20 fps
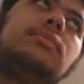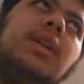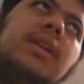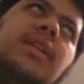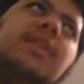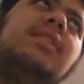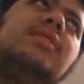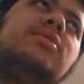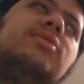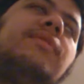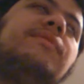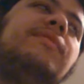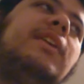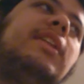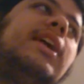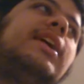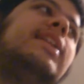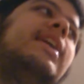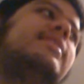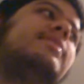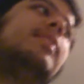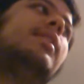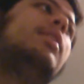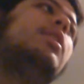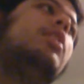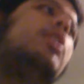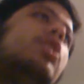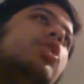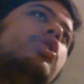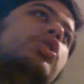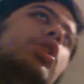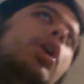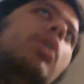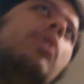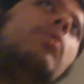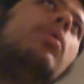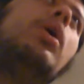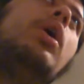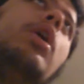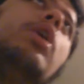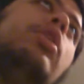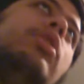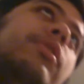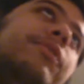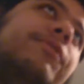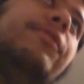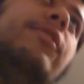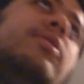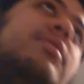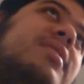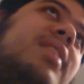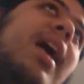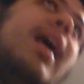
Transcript: I think it's something like that. So the first